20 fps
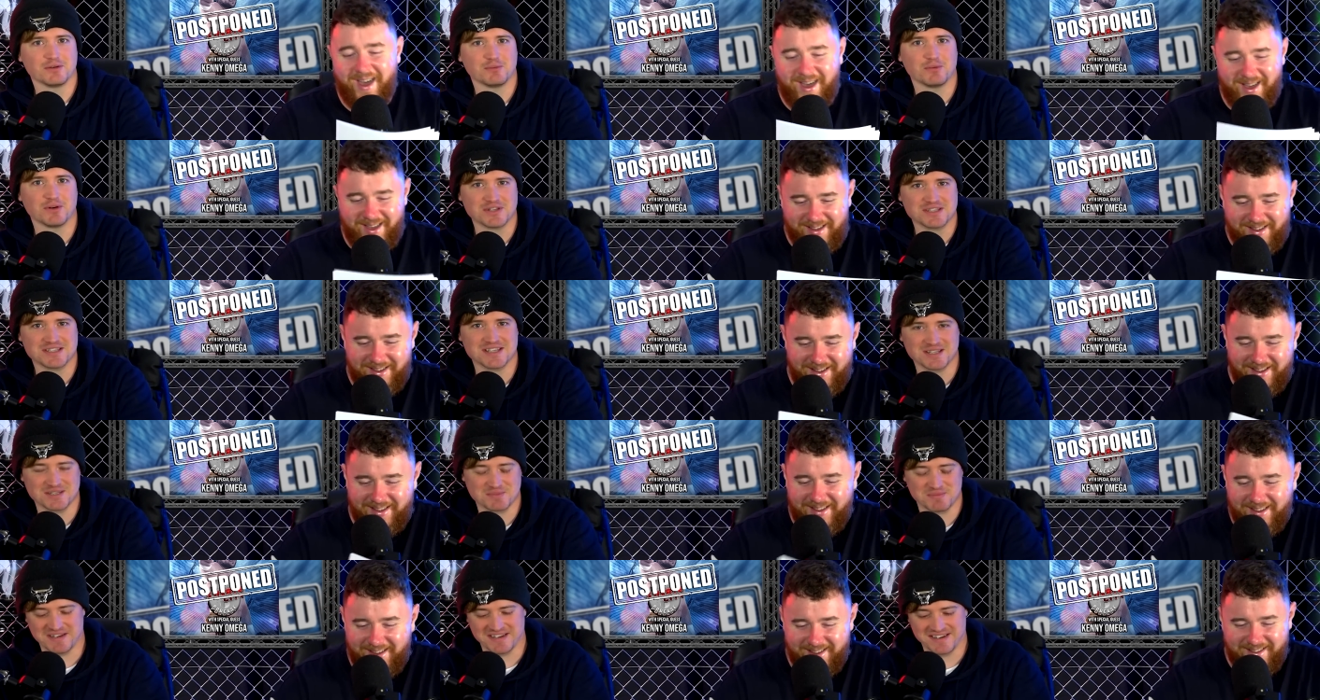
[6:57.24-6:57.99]

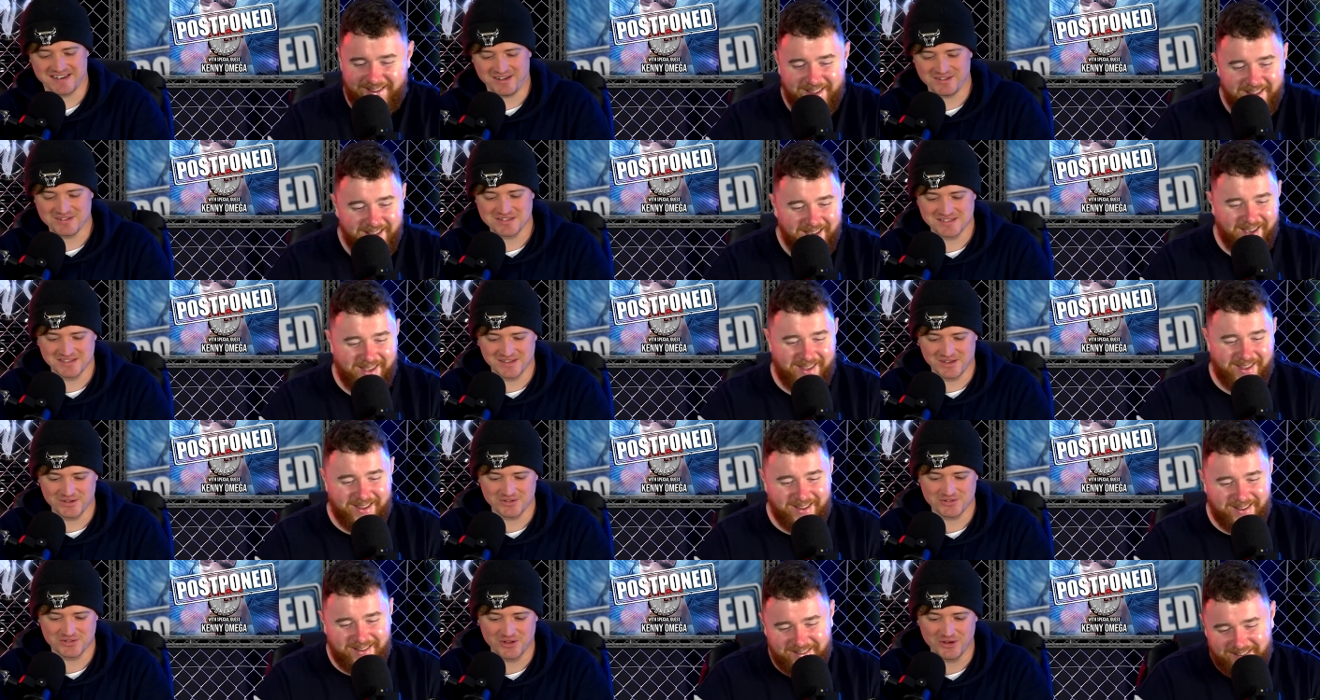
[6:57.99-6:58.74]
Speaker 1: once it's been announced
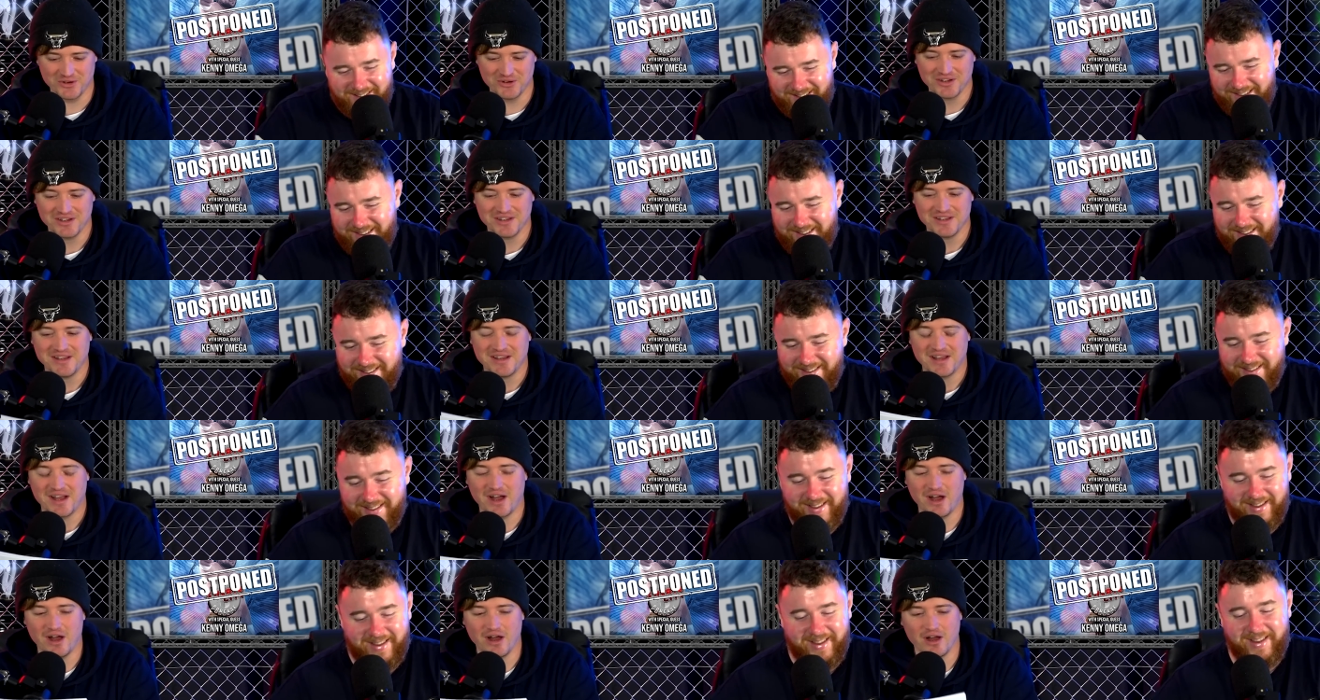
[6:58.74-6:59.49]
and let us
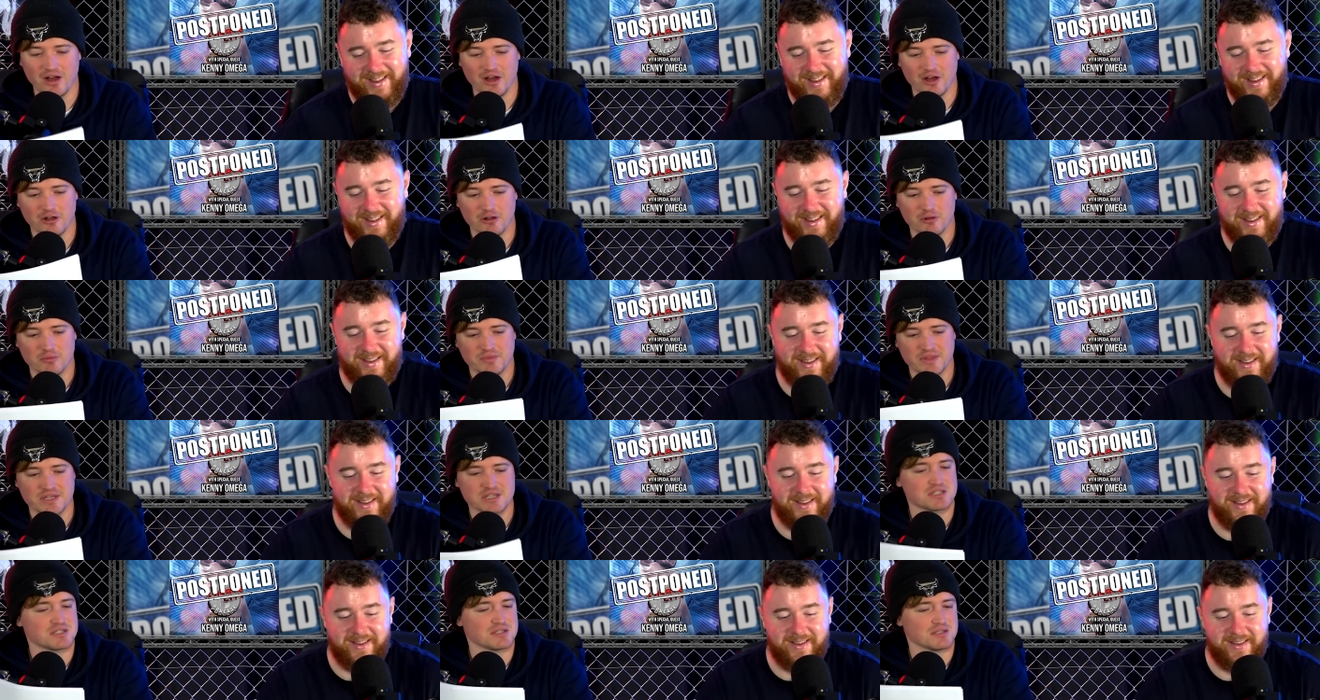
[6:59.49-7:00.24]
know.
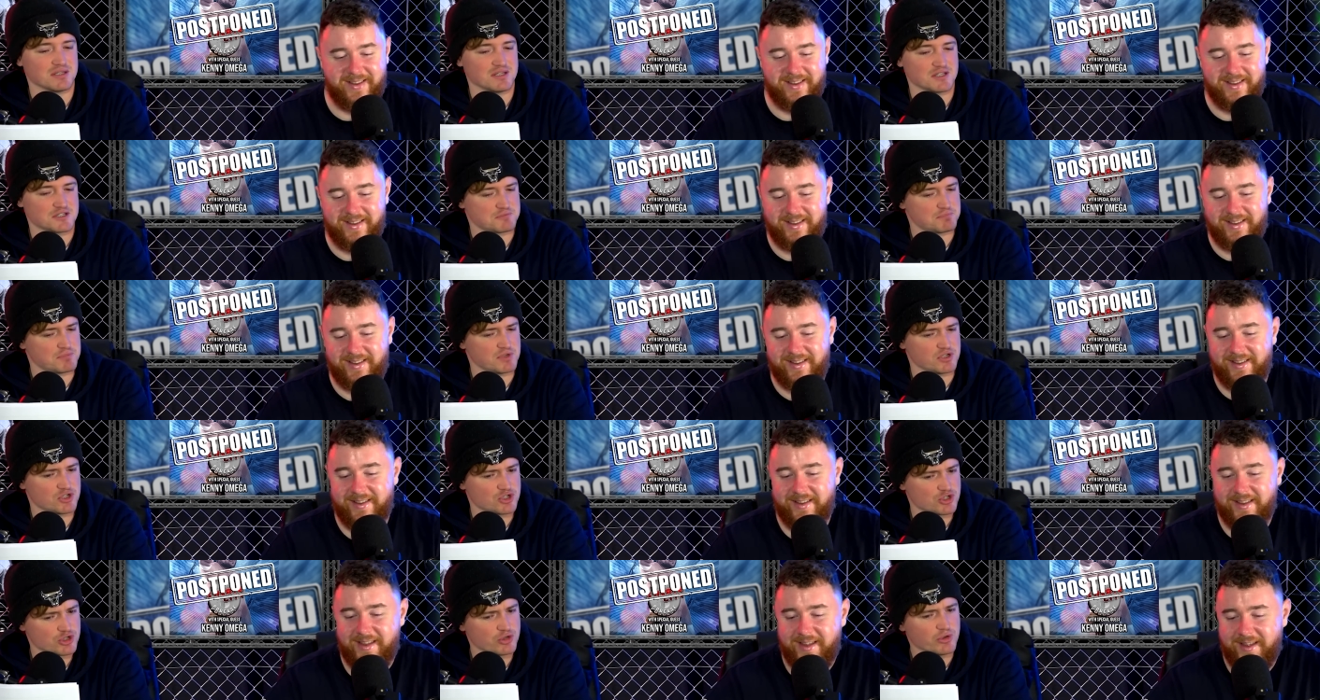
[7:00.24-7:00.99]
This
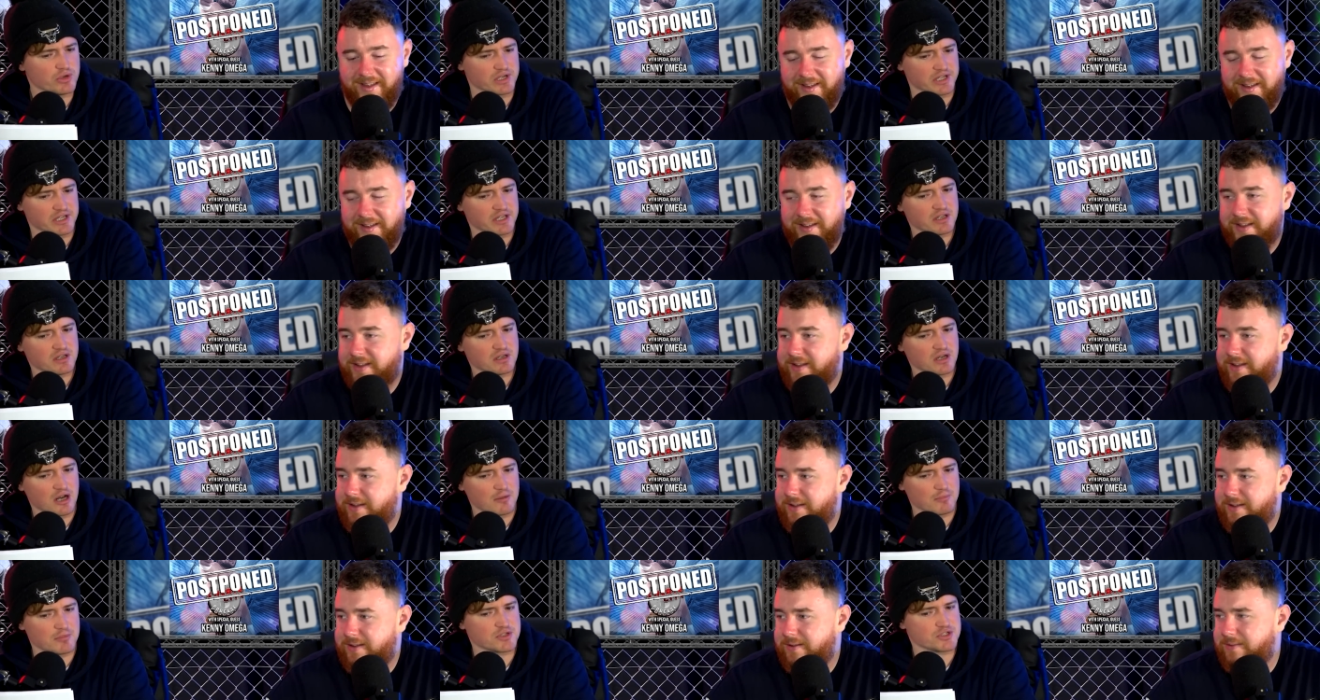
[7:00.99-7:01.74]

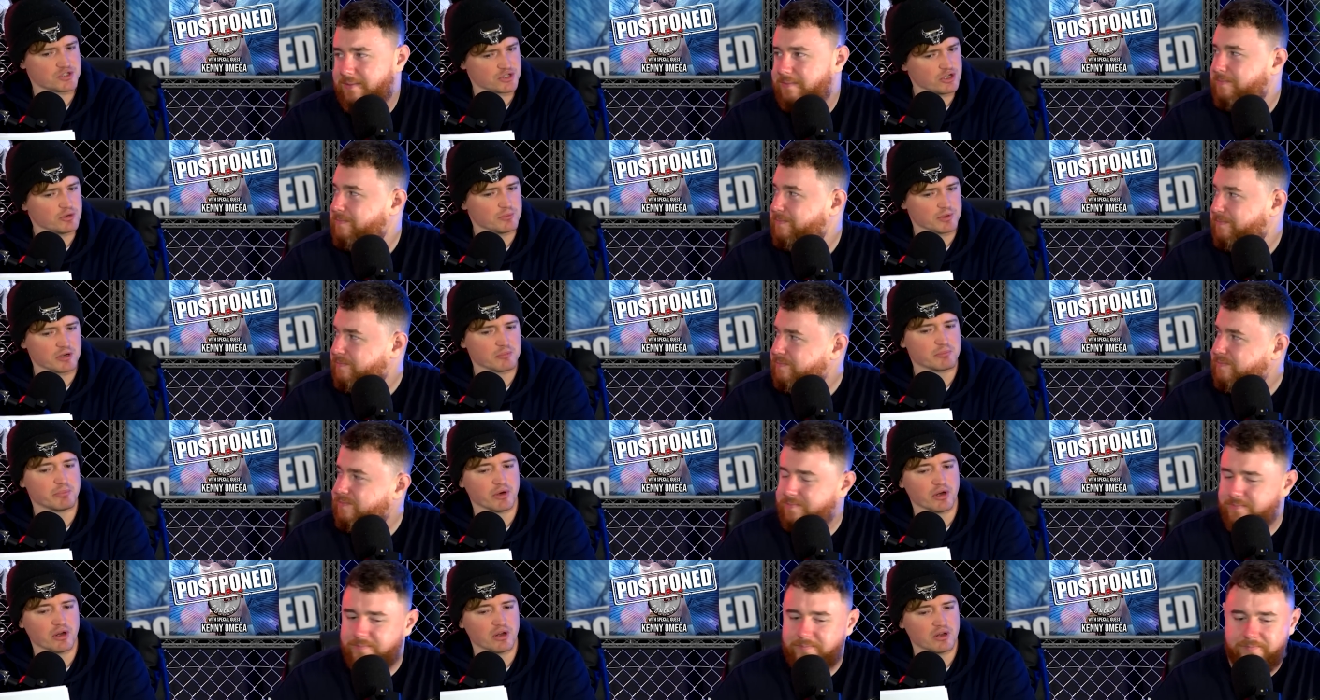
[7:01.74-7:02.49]
surely, I'm
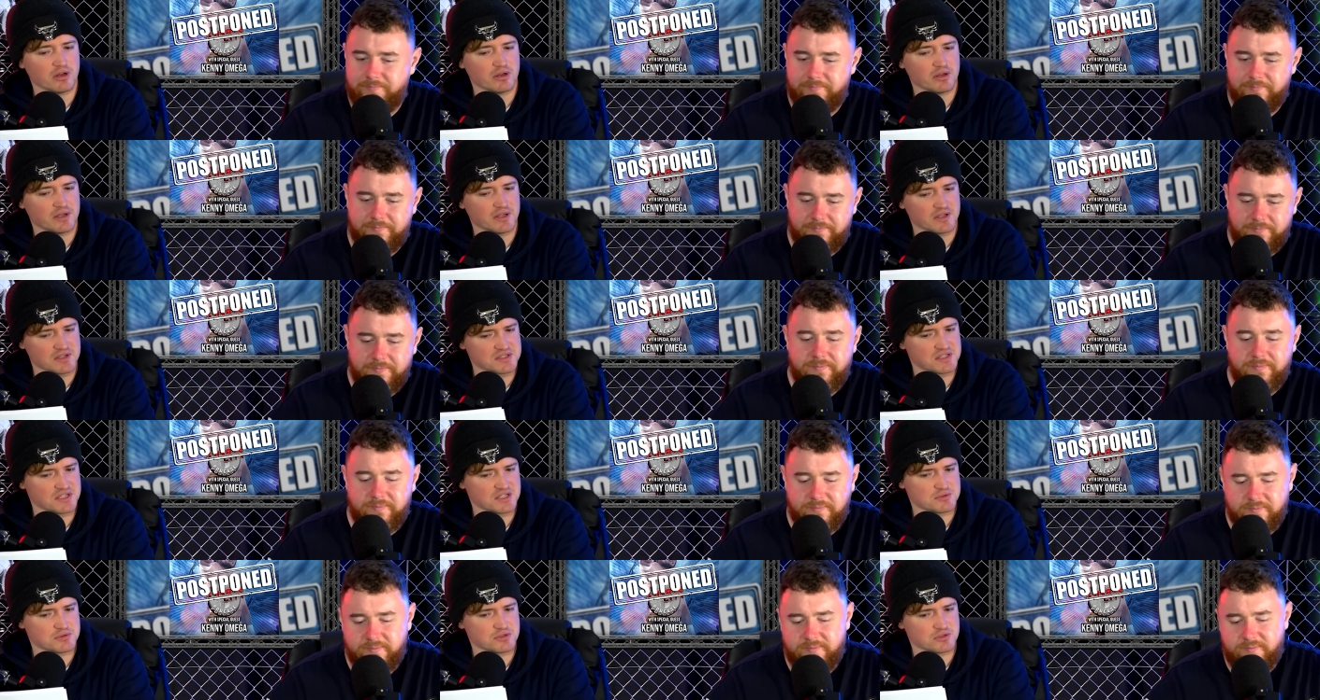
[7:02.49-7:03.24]
assuming, but
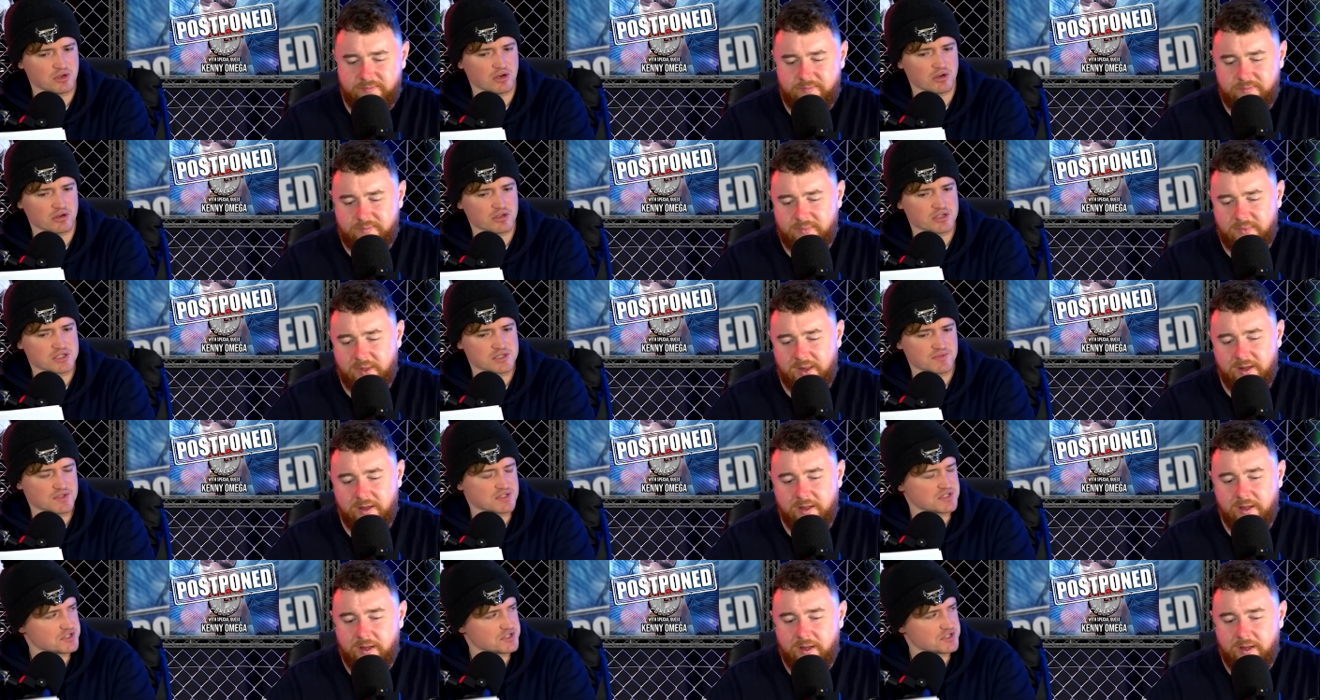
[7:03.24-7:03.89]
is this not because of his